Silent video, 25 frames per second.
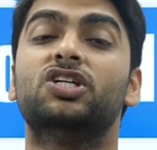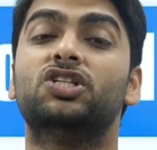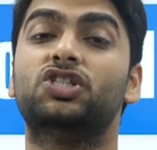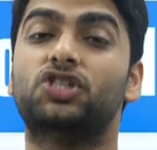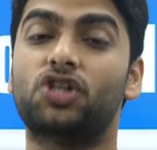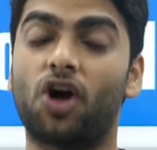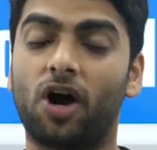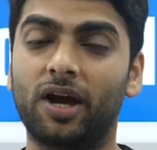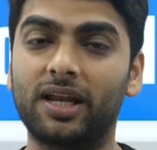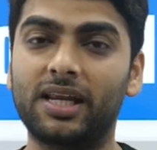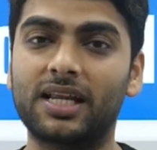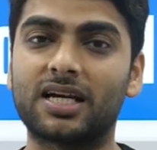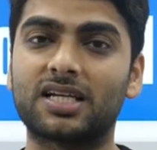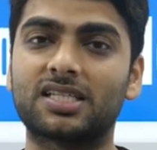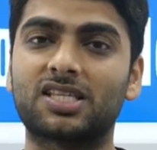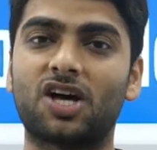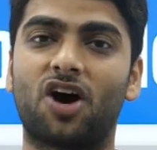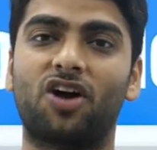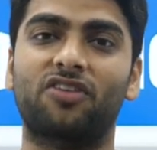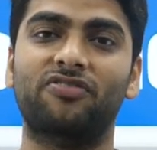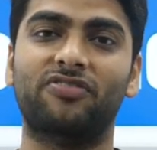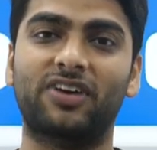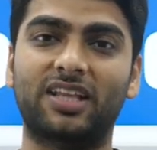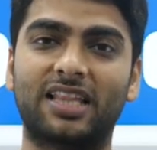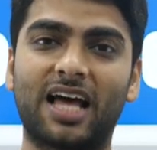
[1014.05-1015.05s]
join us
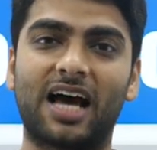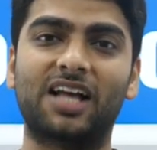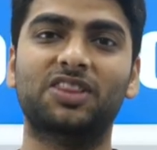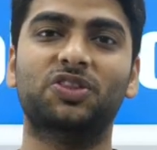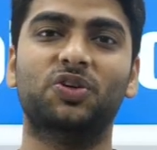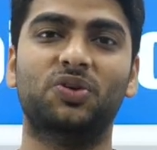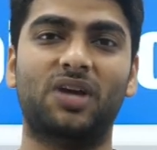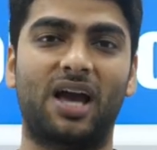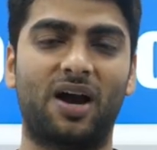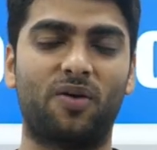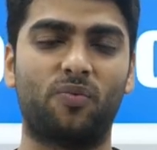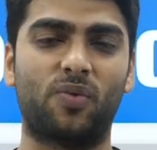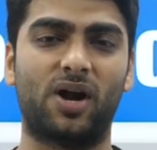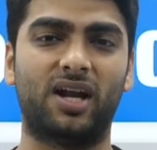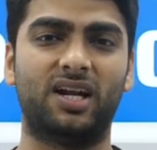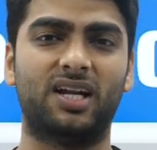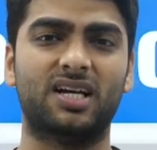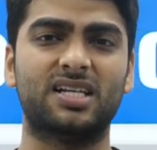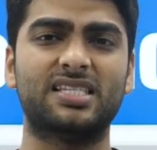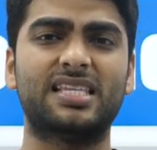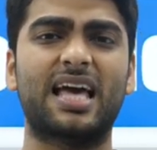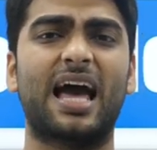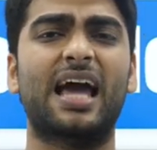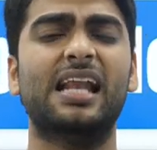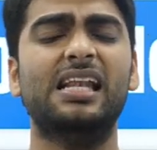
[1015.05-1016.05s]
on Vedantu Young
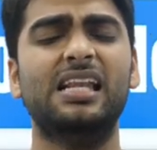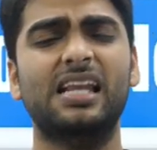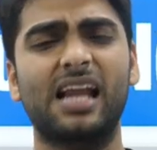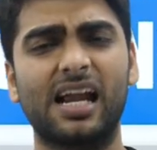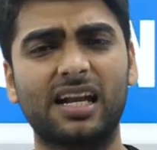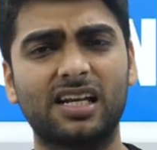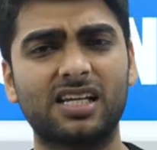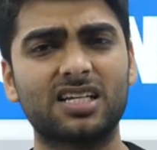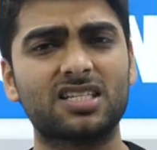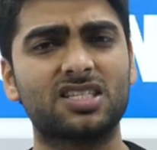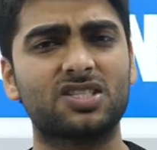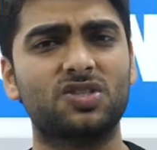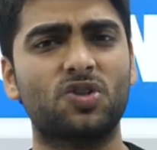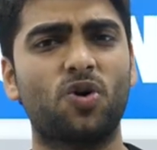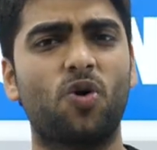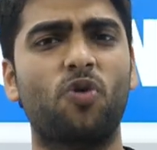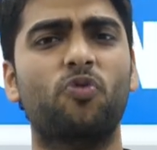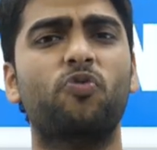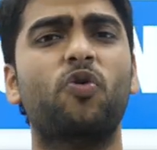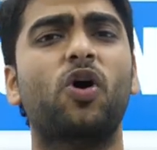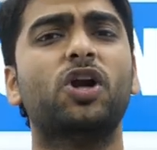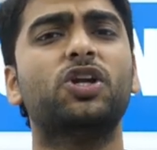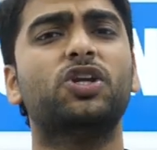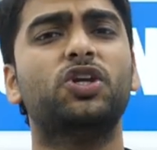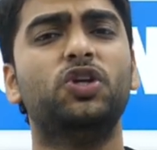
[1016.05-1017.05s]
Wonders, and let us know
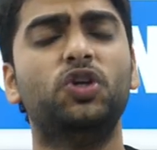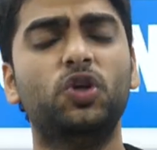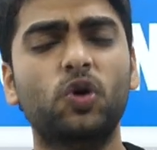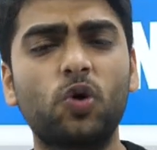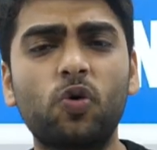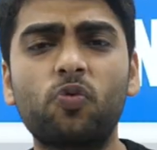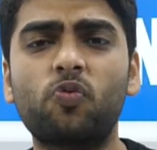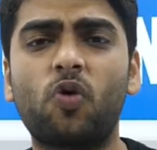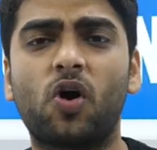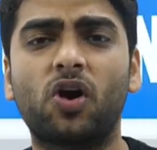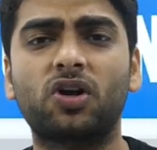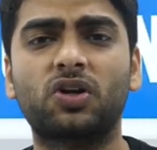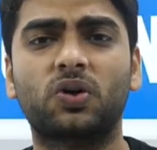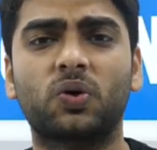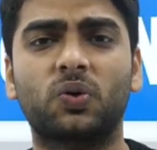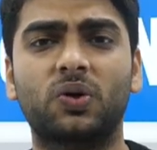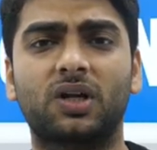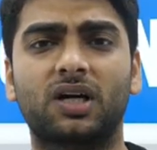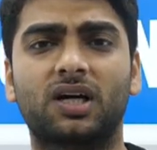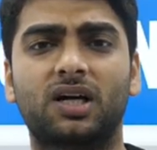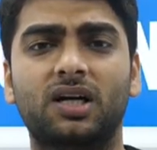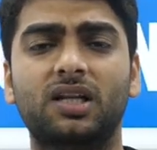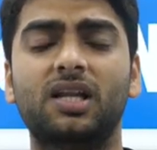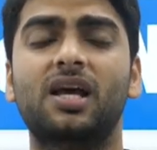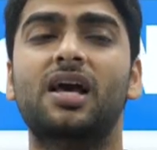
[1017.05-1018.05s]
what you want to
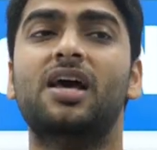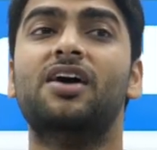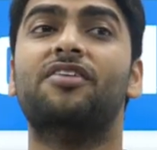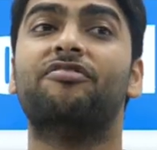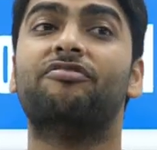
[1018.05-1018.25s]
learn,